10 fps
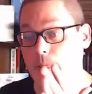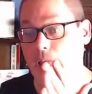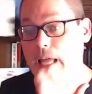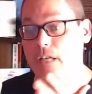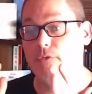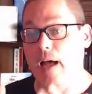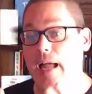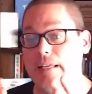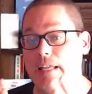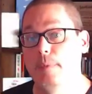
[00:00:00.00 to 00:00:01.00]
and
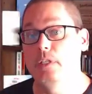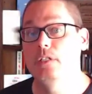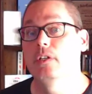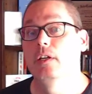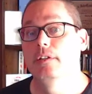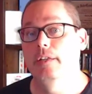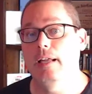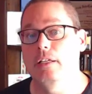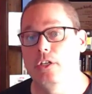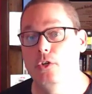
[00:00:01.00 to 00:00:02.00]
find images that
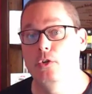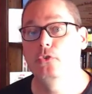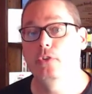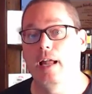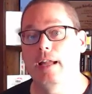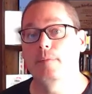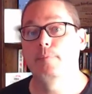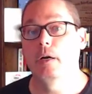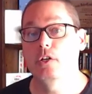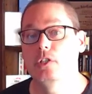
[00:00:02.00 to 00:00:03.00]
I can use, that I can
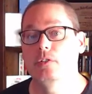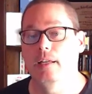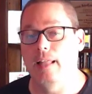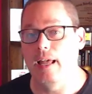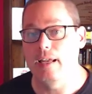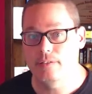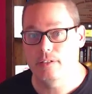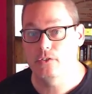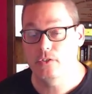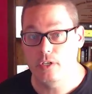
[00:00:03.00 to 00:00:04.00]
purchase a
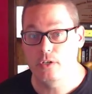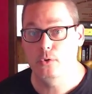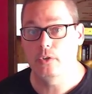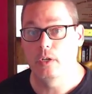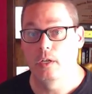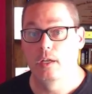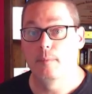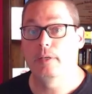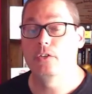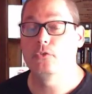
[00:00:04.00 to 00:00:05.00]
license to use.
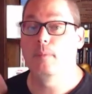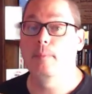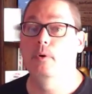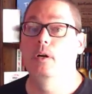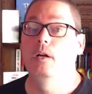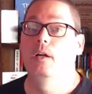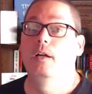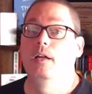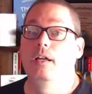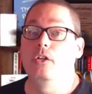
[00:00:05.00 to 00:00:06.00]
Because remember,
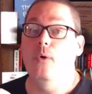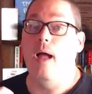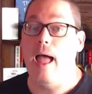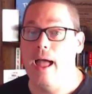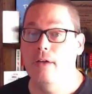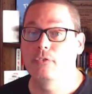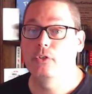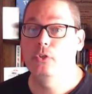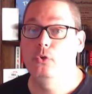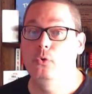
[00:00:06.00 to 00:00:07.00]
you have
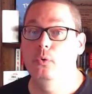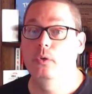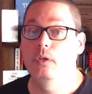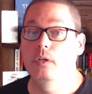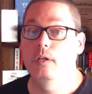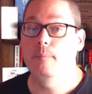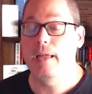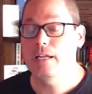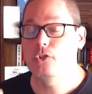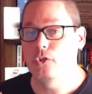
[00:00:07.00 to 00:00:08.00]
to
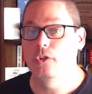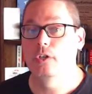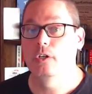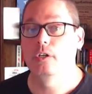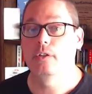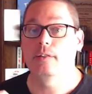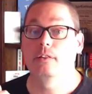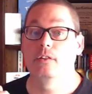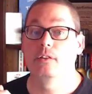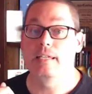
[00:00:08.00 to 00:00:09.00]
make sure that
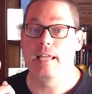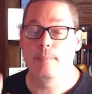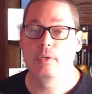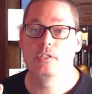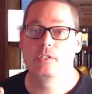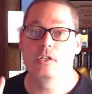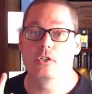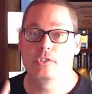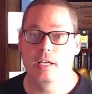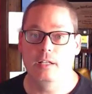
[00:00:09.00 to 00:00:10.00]
the images that
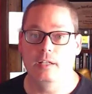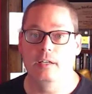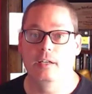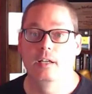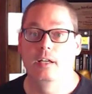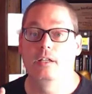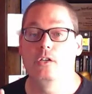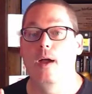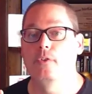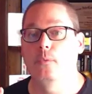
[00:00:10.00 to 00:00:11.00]
you're selling, that
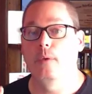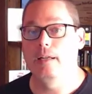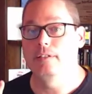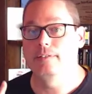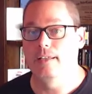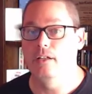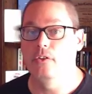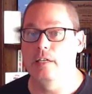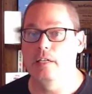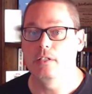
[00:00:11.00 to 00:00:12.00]
you have the rights to
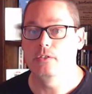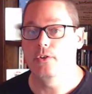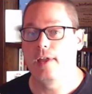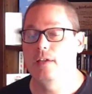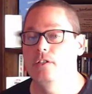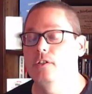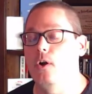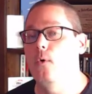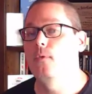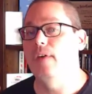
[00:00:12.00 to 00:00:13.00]
sell these. You can't just
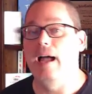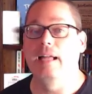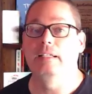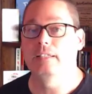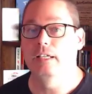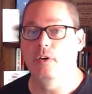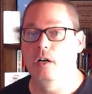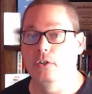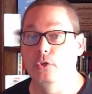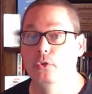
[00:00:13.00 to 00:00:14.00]
go find stuff
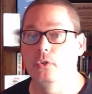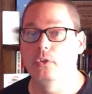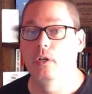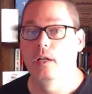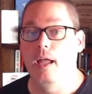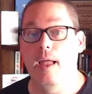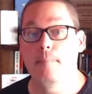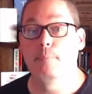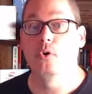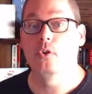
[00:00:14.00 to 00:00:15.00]
on Google
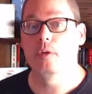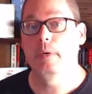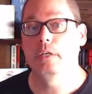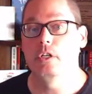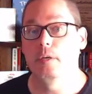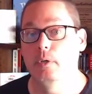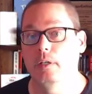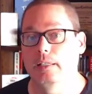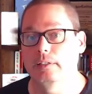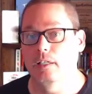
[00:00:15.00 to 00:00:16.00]
and pull them into your
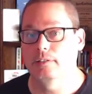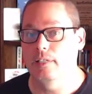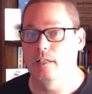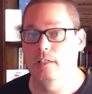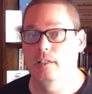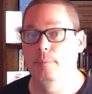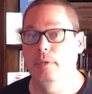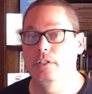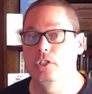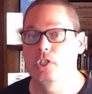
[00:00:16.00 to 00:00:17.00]
book and start selling them.
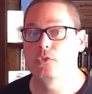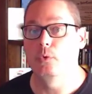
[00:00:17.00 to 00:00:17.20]
It just